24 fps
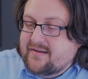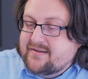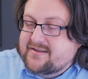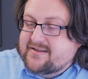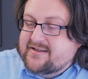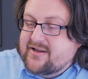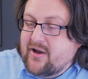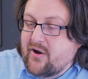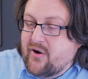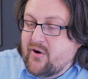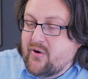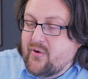
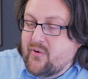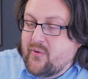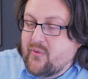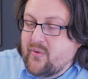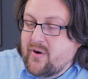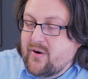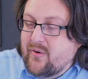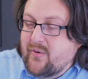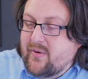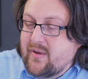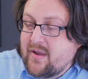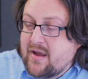
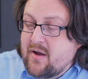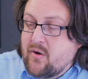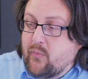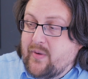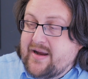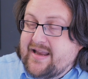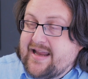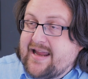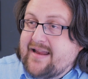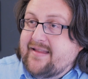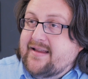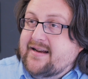So we
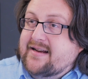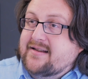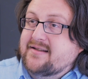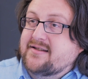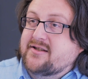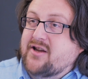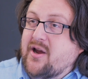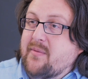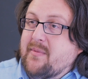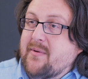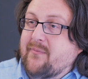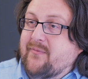need the
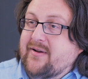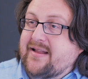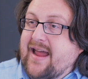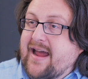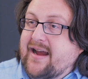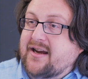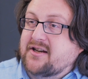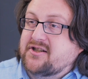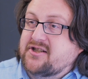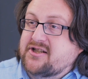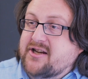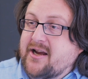consumer
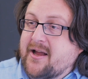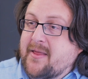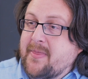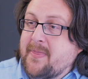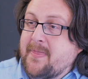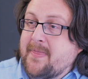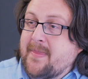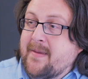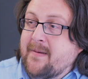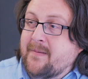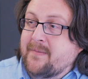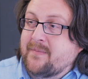
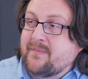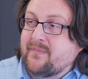protection